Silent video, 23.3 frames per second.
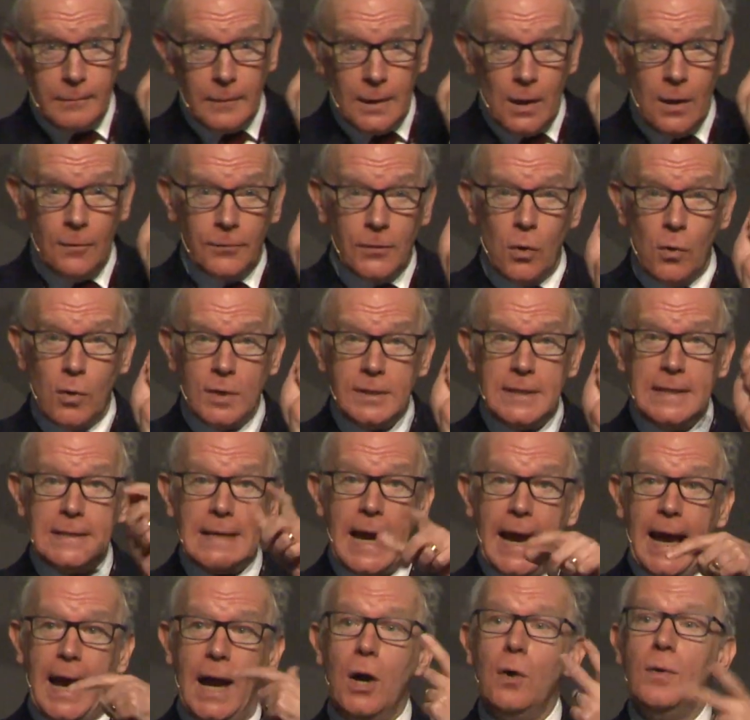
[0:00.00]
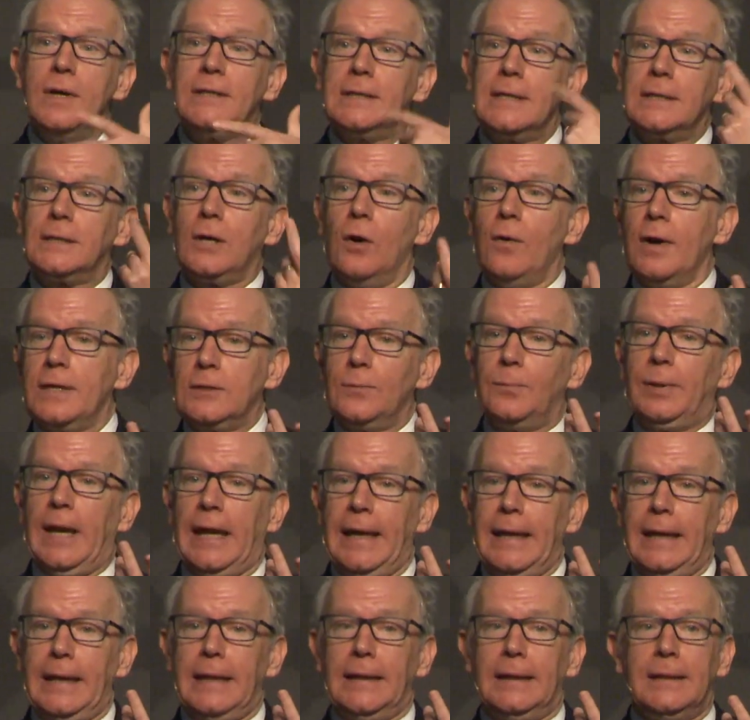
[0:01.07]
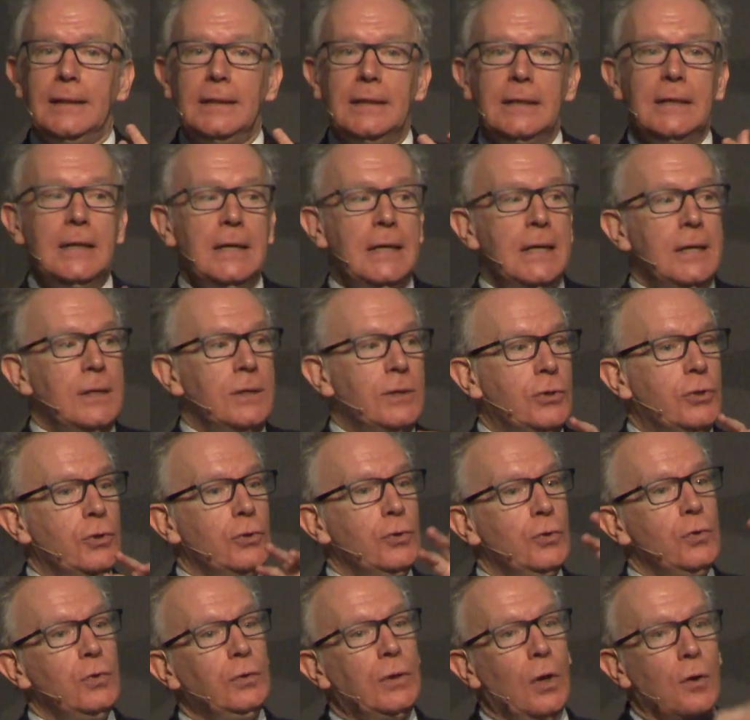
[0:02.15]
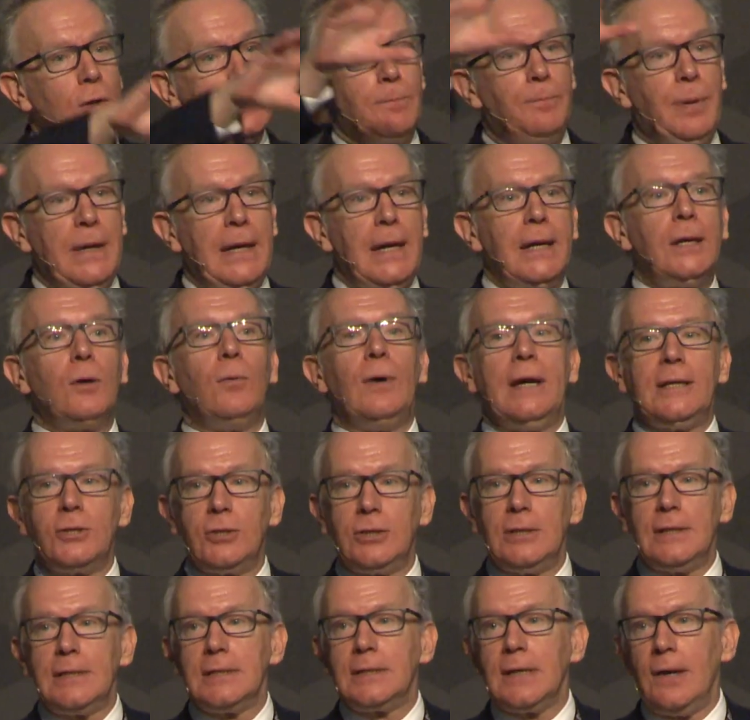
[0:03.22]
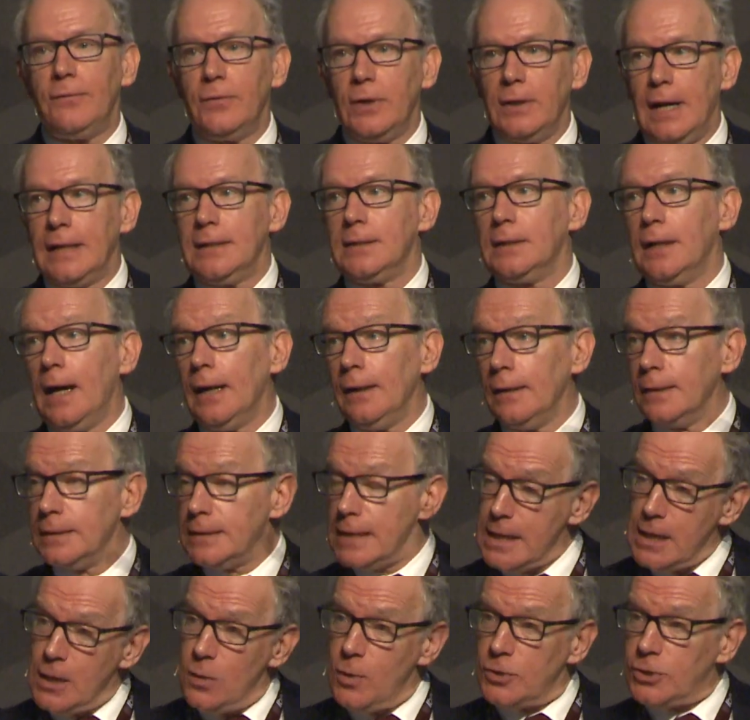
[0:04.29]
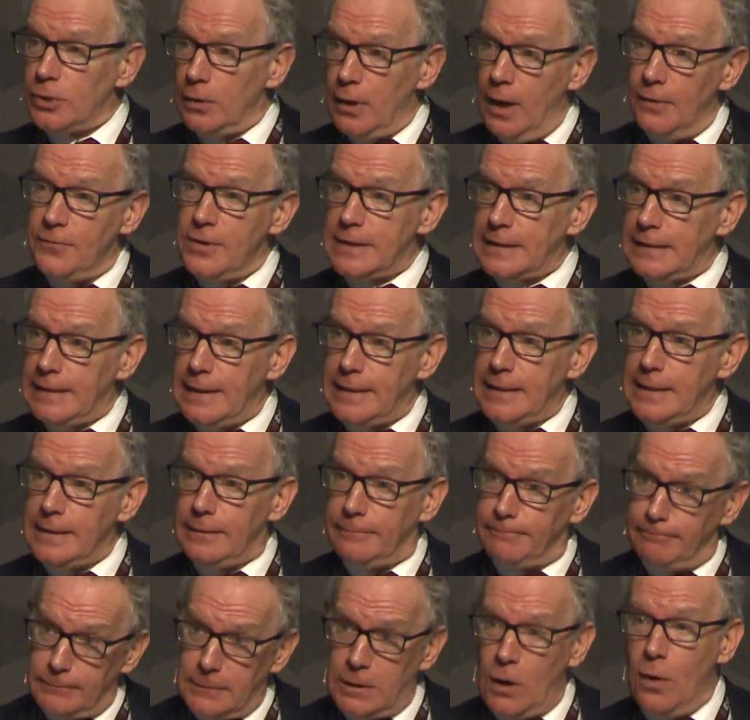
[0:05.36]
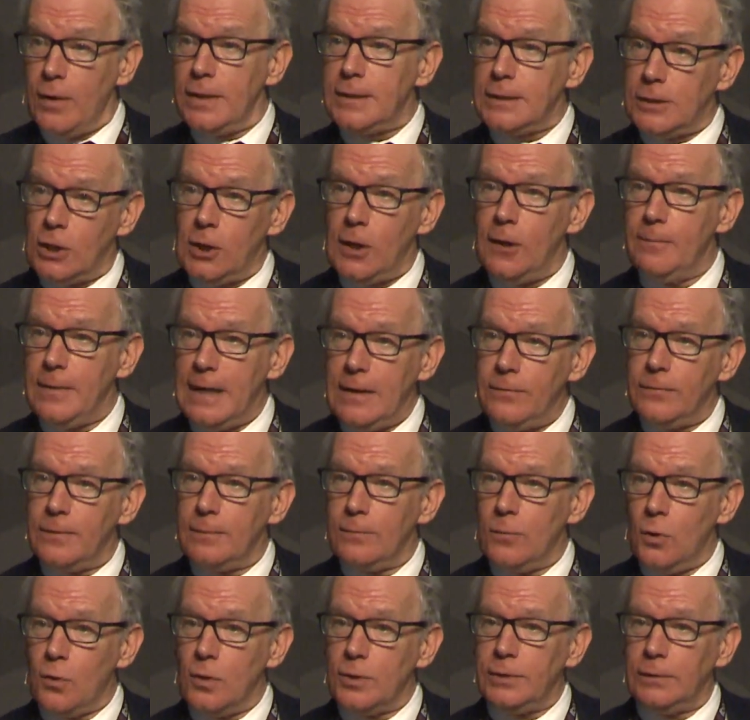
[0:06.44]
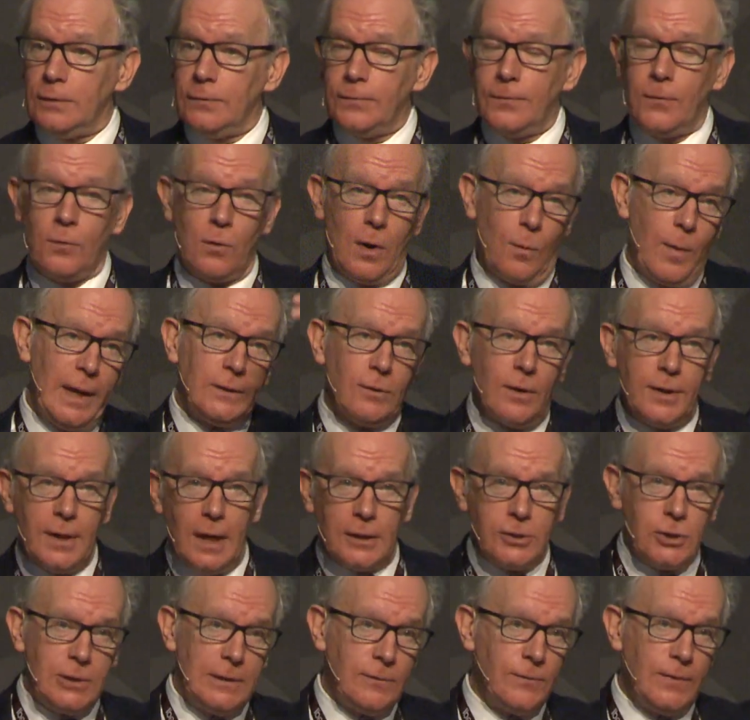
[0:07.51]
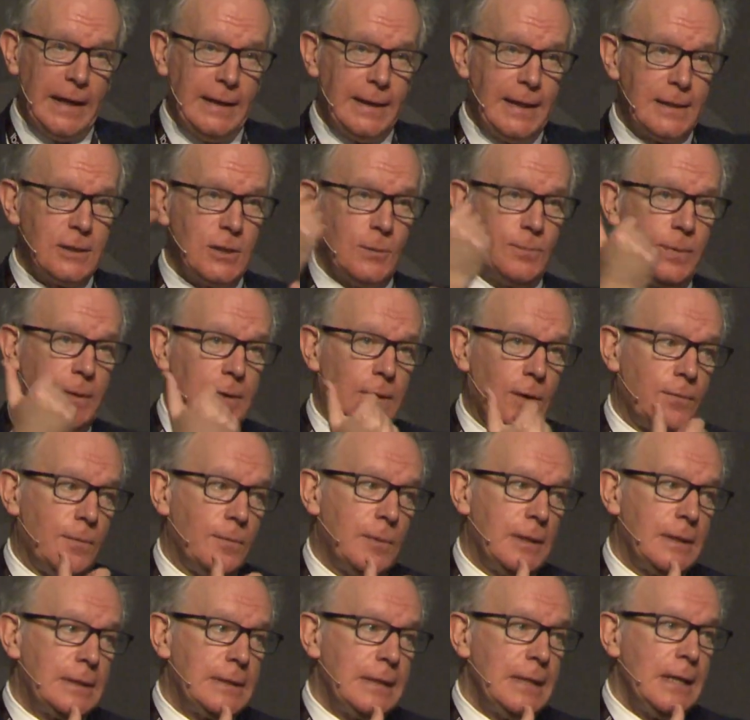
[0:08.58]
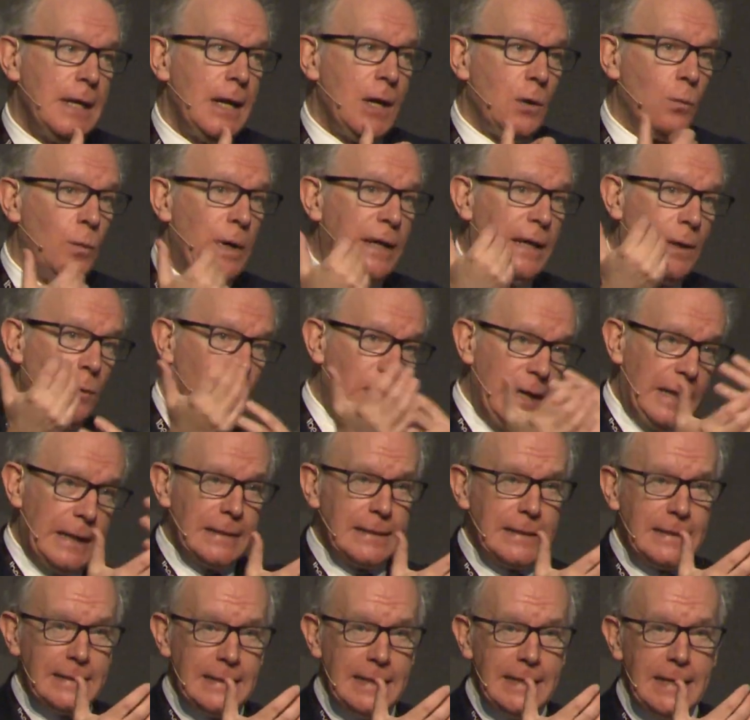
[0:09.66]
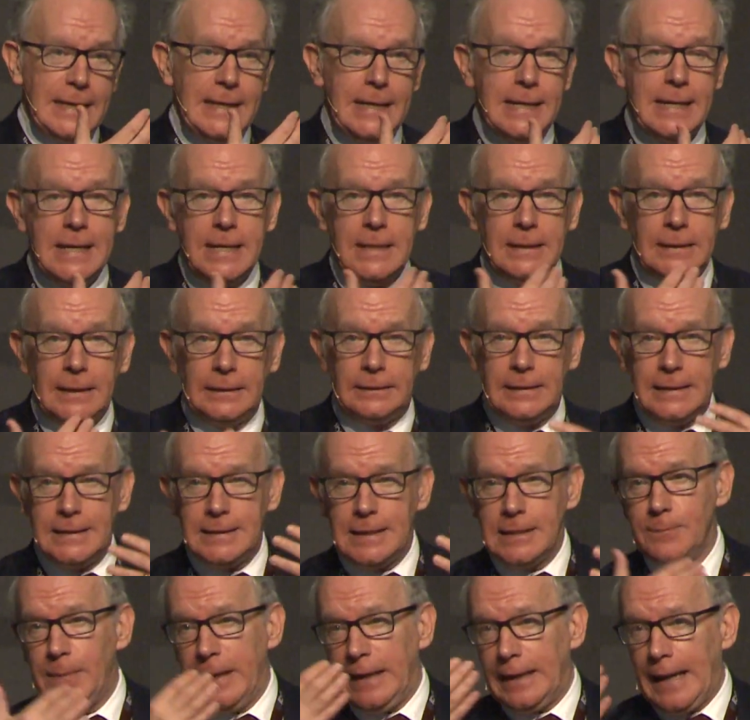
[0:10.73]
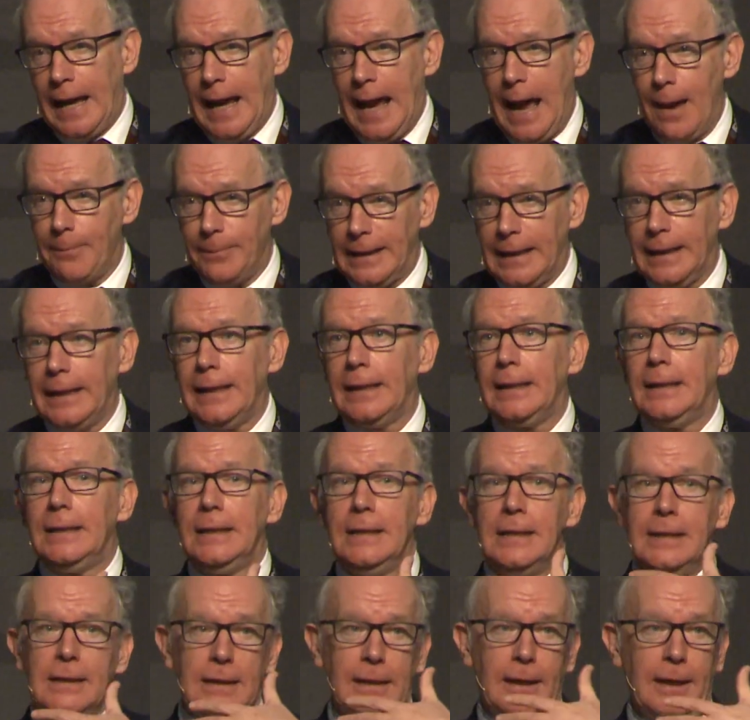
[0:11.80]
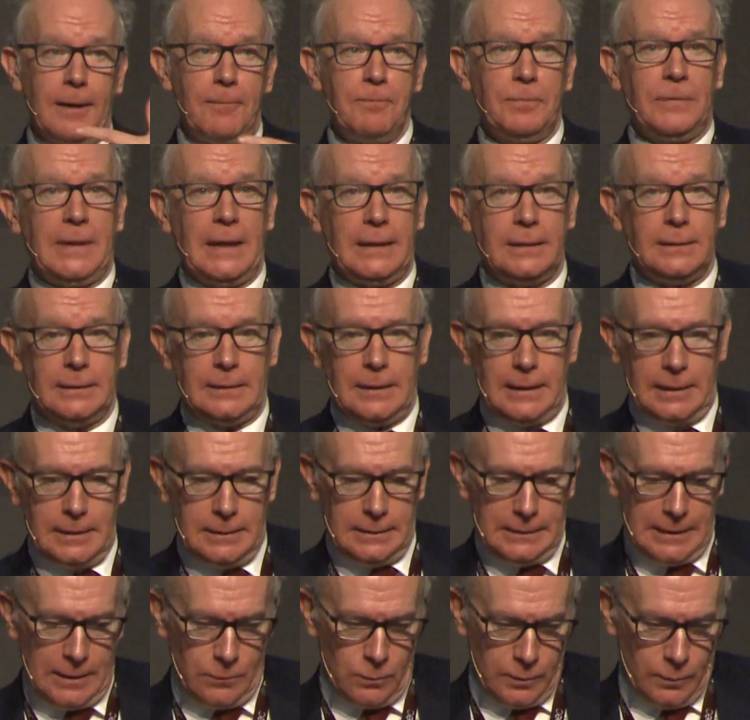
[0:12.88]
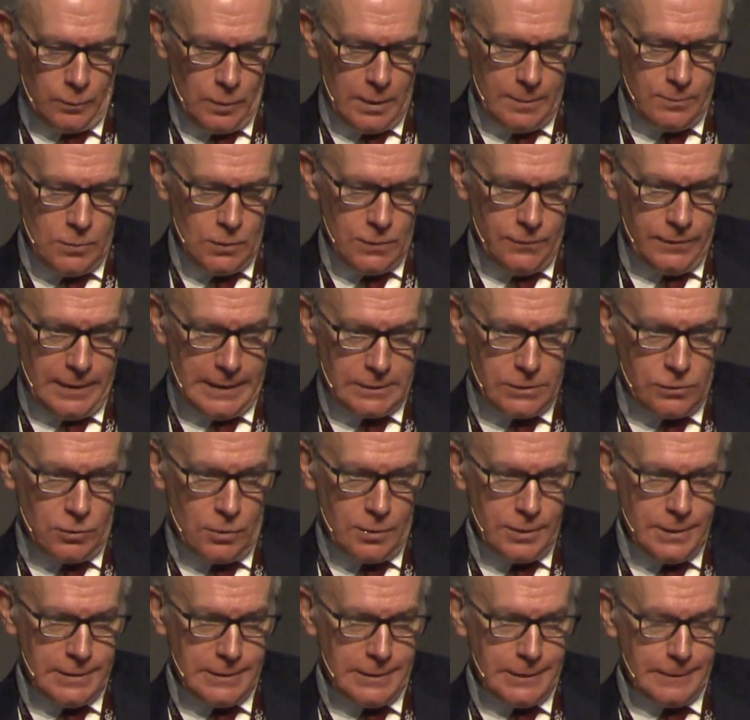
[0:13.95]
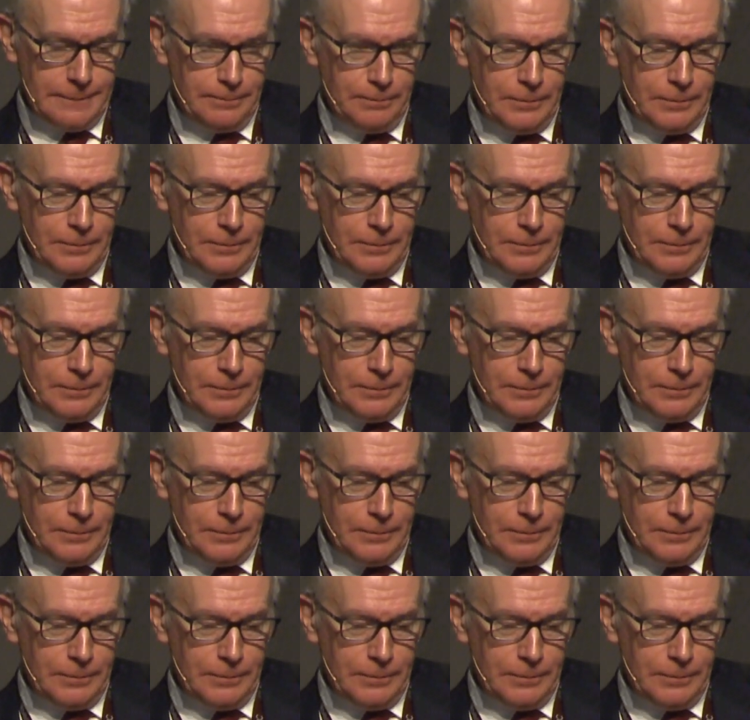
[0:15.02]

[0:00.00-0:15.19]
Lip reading: of course, is how is this going to play in to those big questions of a united Ireland, which are obviously going to come even more to the fore. Whether or not Sinn Féin ends up in government, we can see that this has been happening, that we're moving towards it.